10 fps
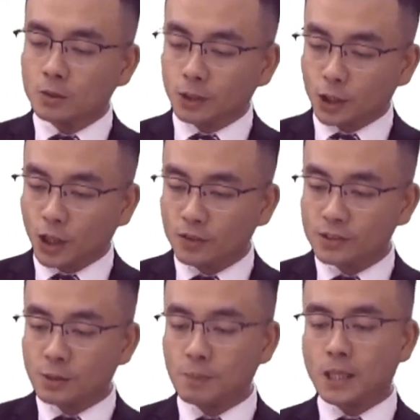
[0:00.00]
the
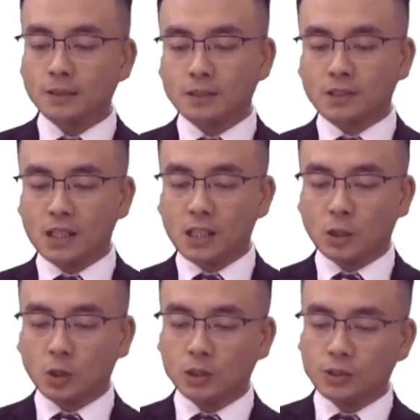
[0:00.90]
currency being the T
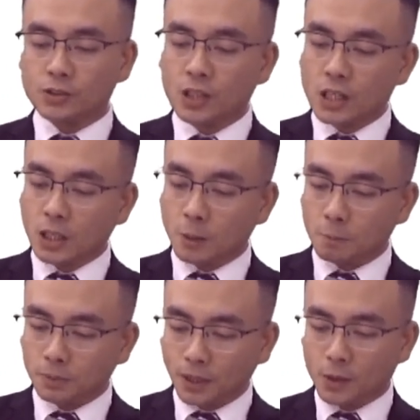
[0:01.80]
dollars,
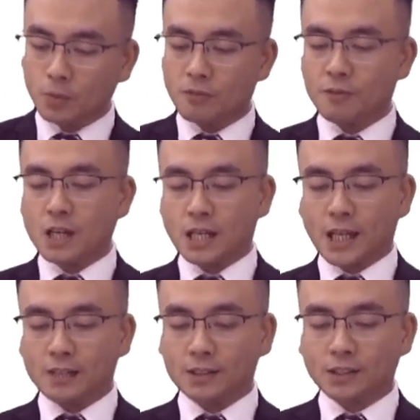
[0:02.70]
complying with the
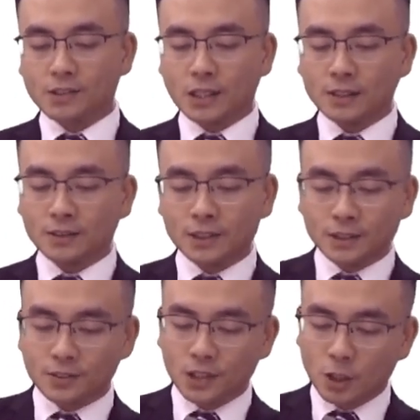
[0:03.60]
accounting
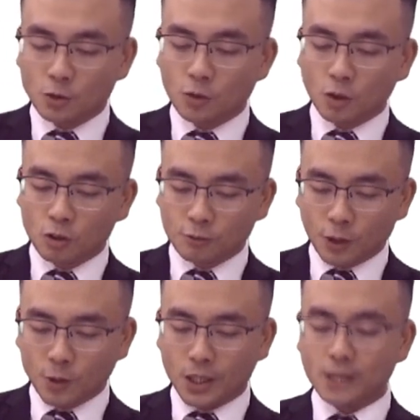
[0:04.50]
standards. Your
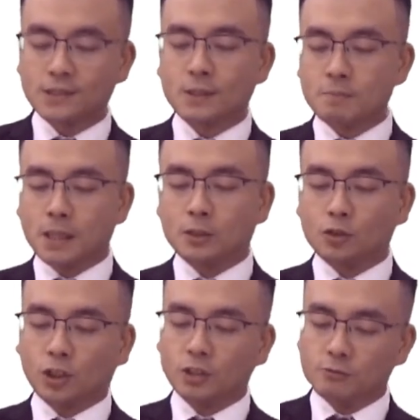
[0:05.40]
role is the
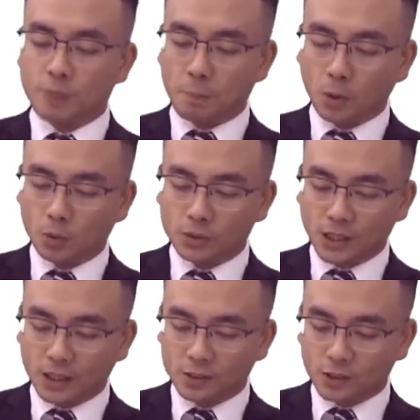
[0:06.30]
manager
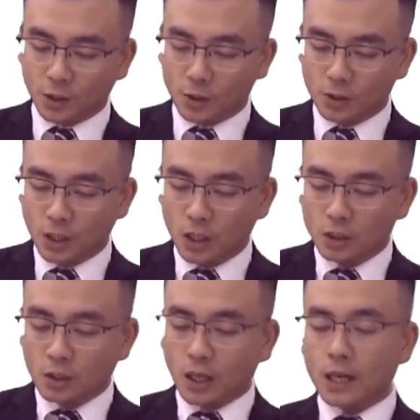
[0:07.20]
reporting to
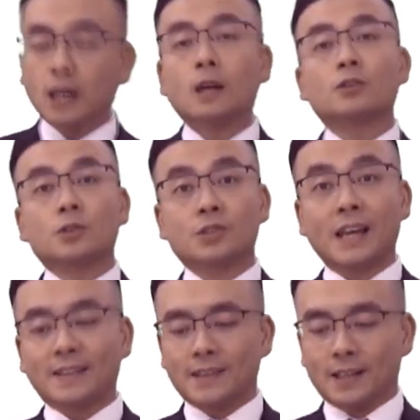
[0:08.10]

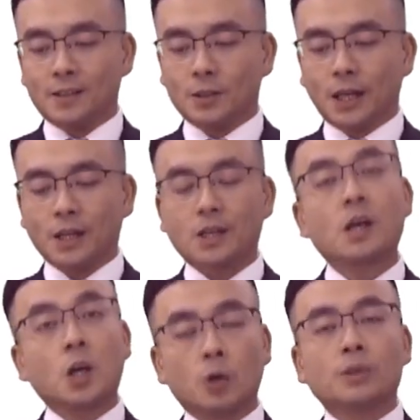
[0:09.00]
Susanna, okay,
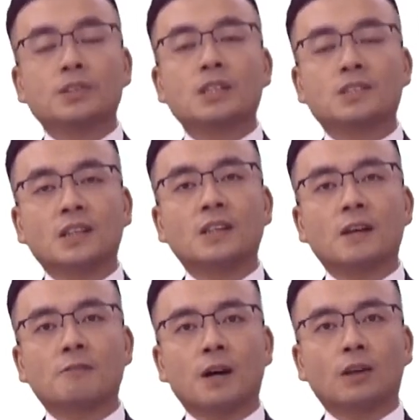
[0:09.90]
who is the
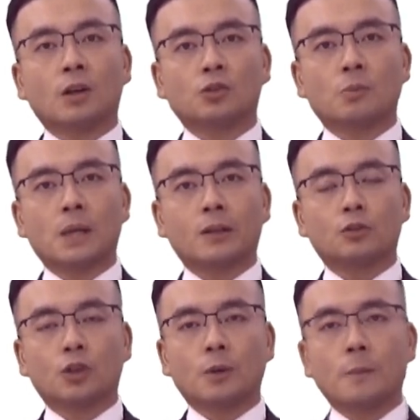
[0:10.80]
senior financial
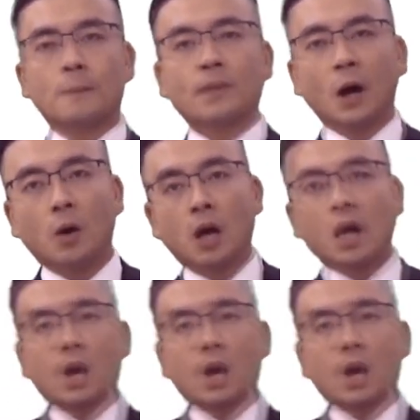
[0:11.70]
manager. Now,